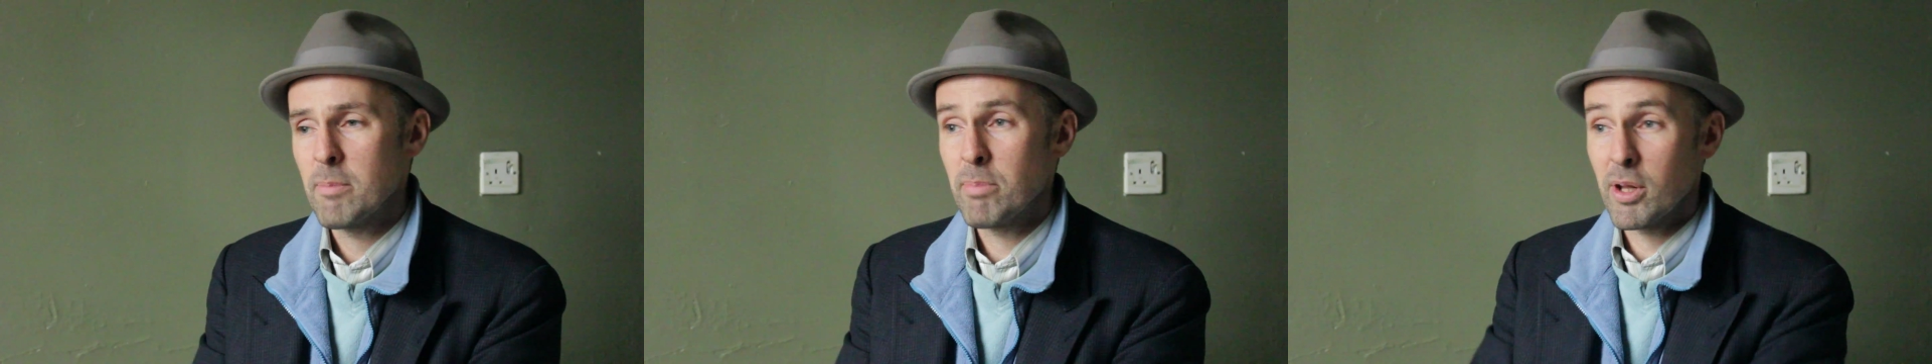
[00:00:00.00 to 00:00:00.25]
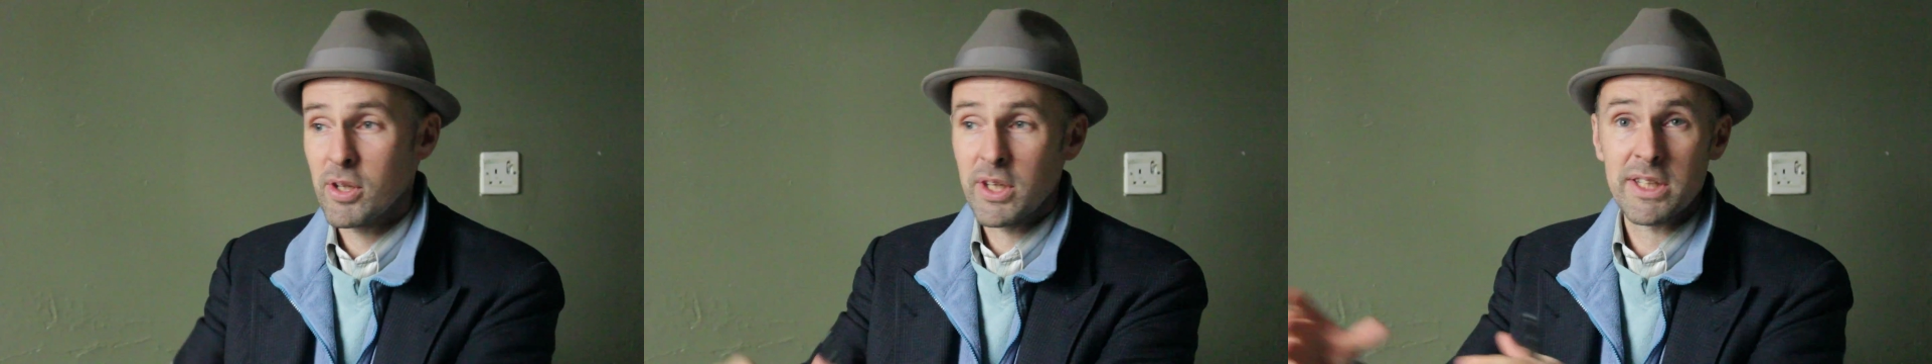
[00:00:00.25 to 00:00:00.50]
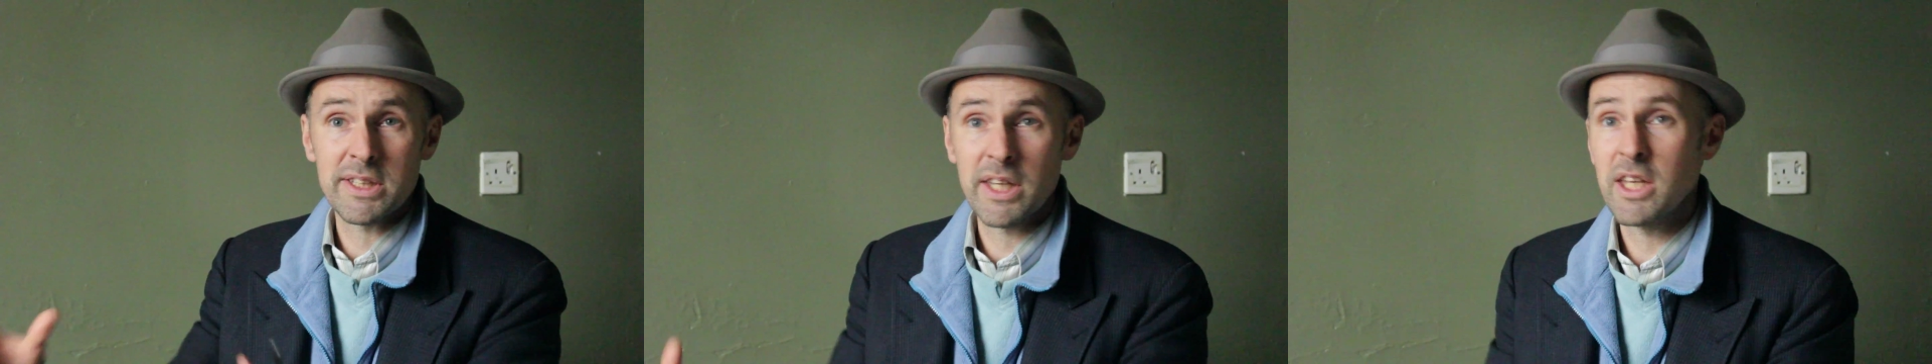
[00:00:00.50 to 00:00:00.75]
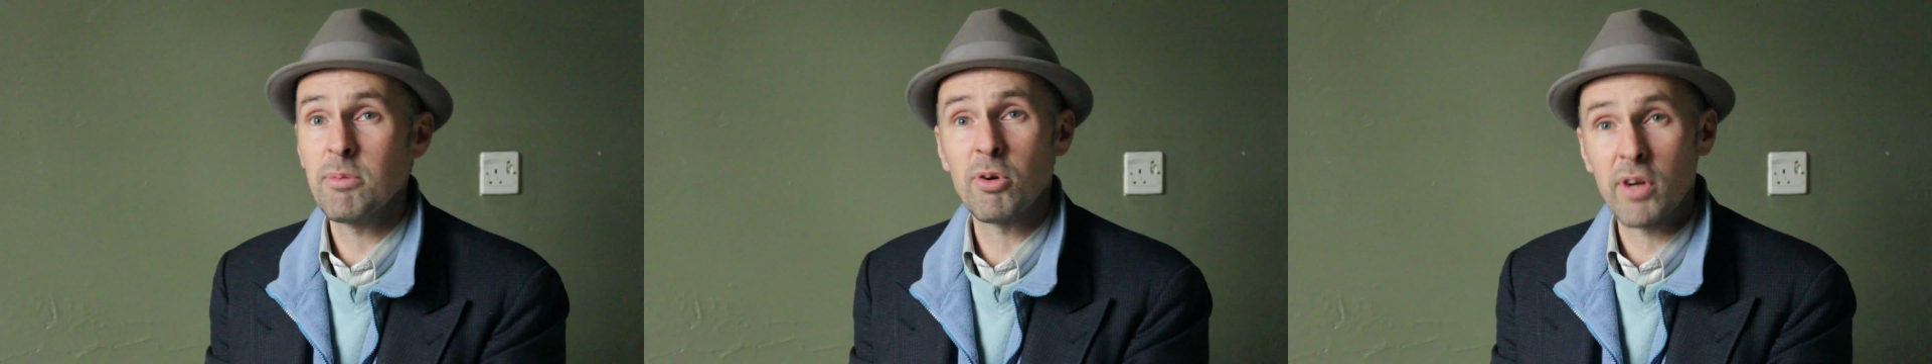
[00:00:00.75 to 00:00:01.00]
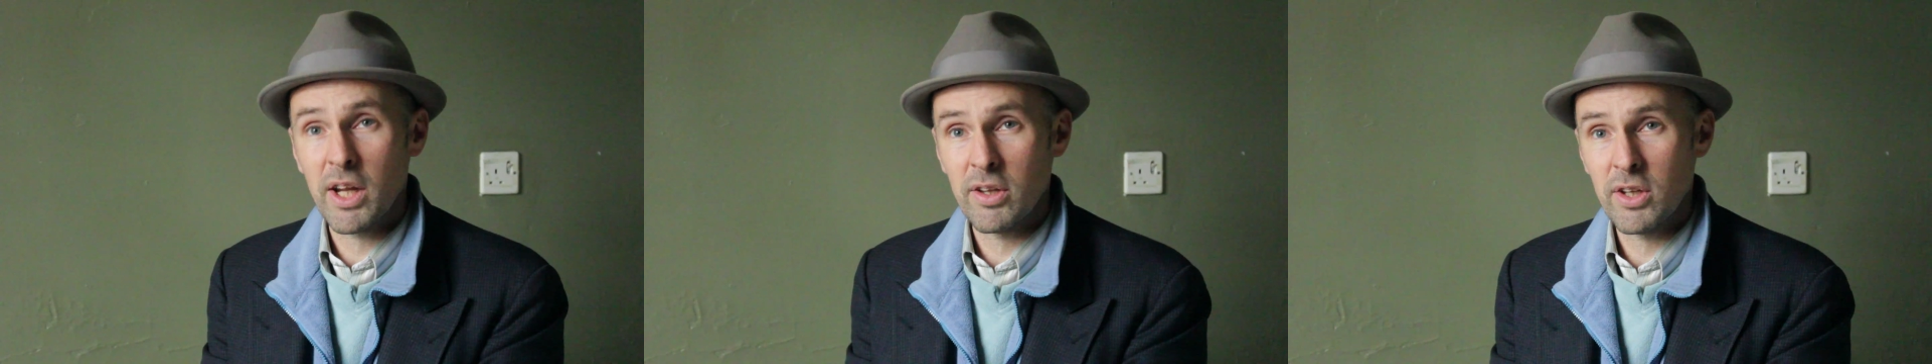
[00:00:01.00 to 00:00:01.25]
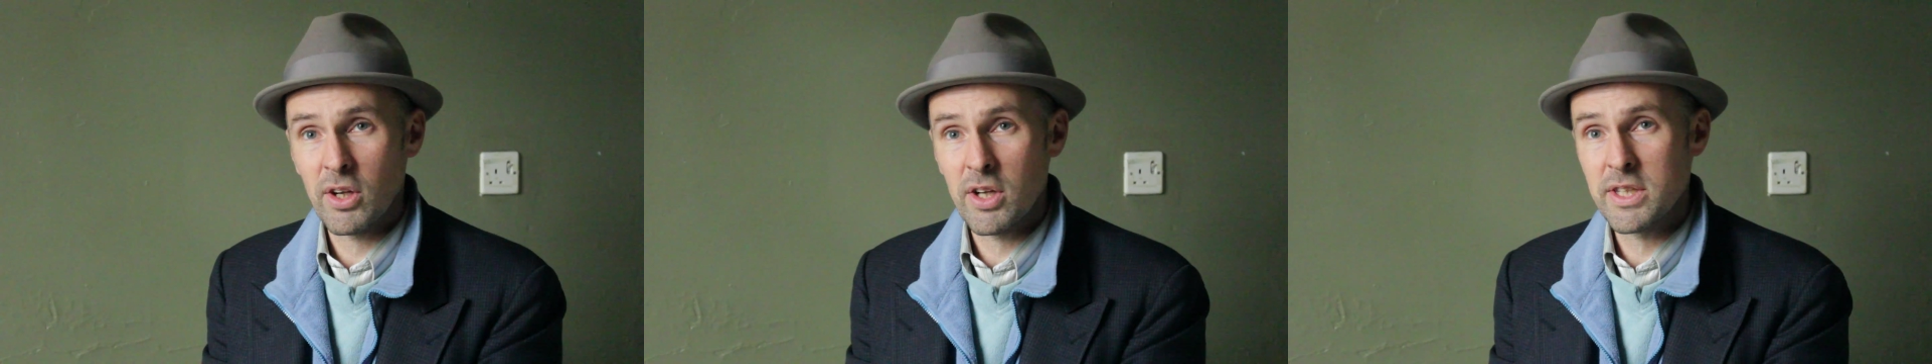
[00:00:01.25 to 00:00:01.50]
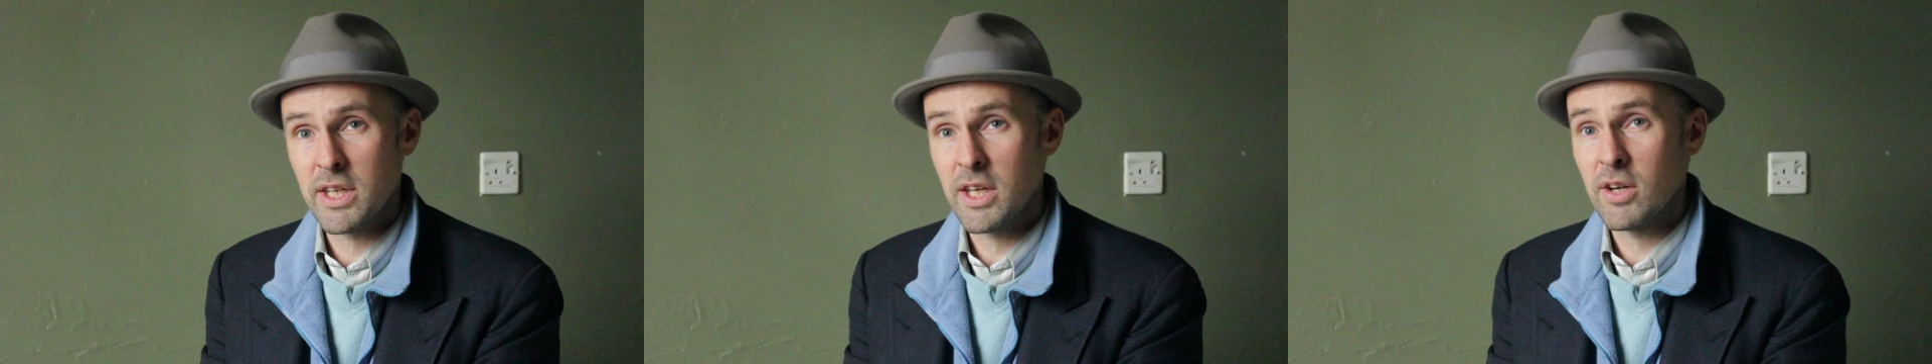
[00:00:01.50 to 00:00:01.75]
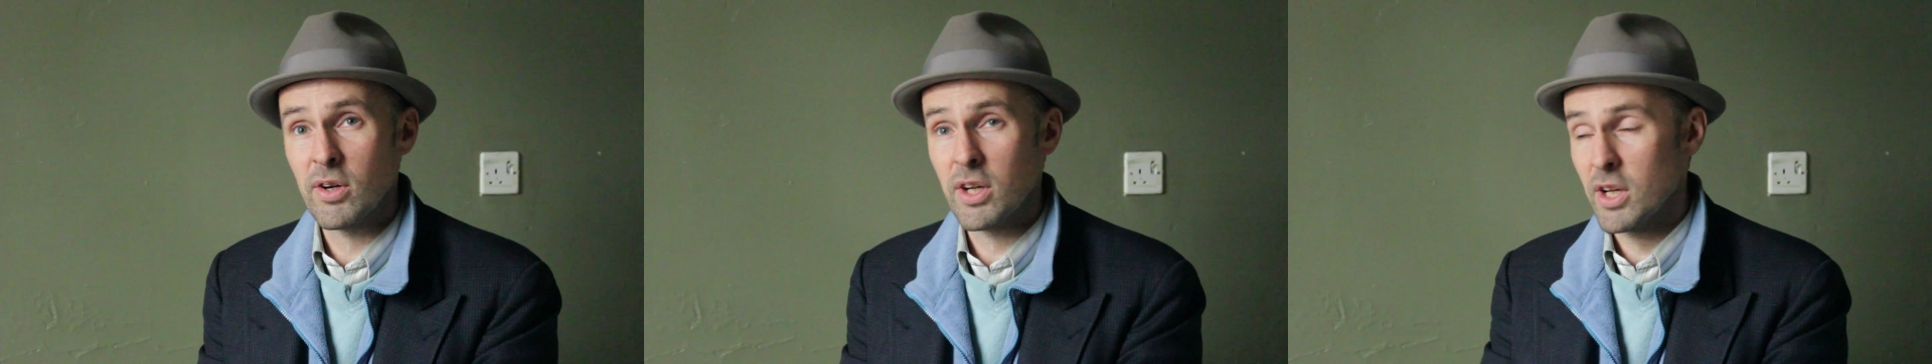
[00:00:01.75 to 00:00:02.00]
building a team around the
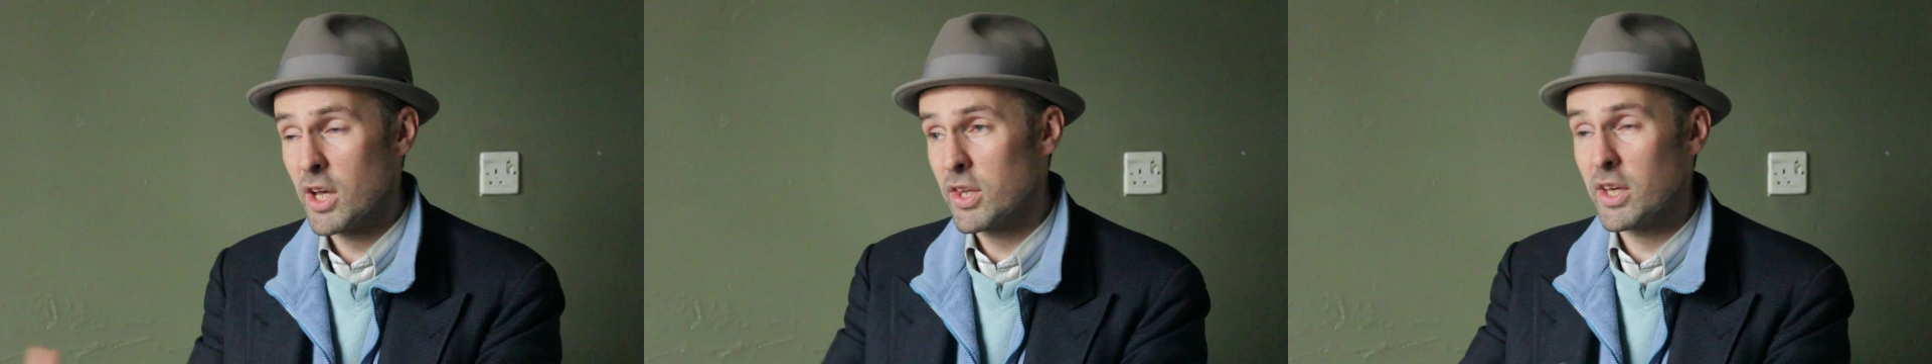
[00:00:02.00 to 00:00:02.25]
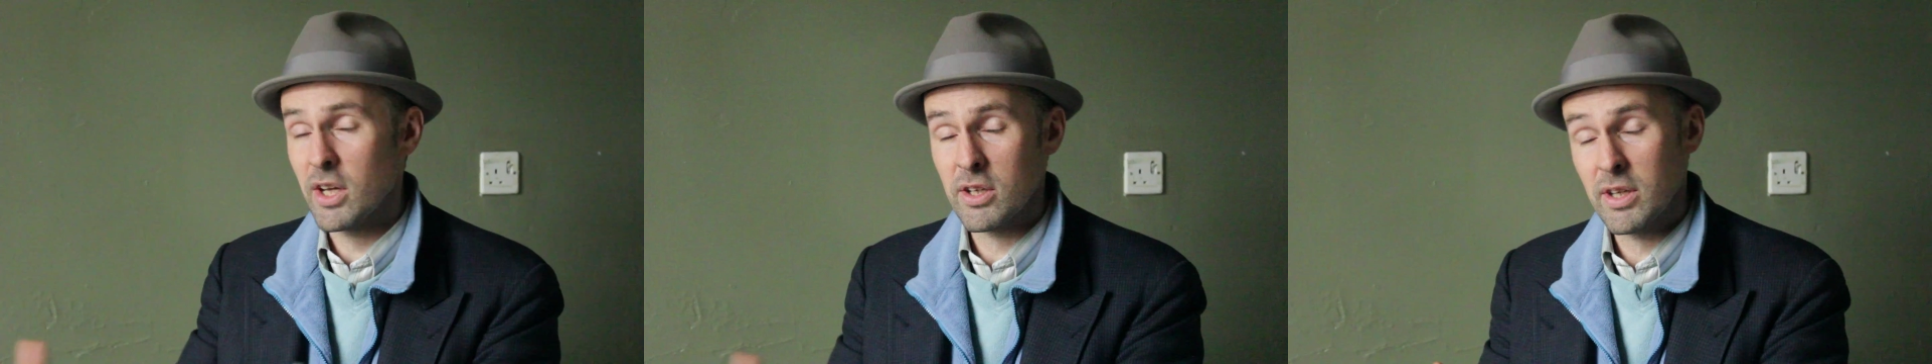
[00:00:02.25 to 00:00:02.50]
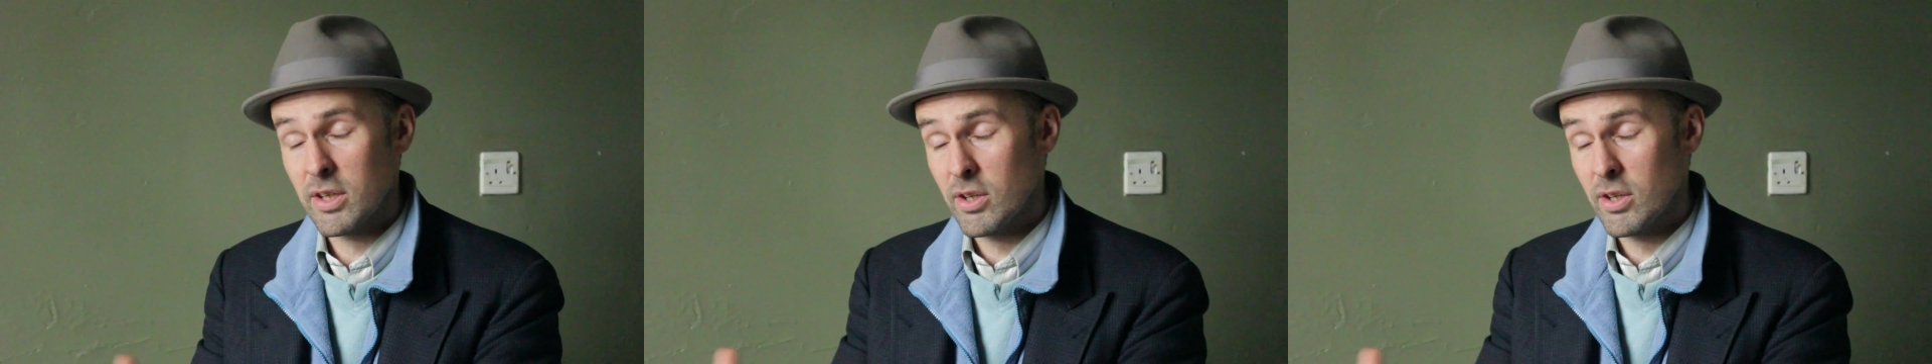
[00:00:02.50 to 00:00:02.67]
idea and other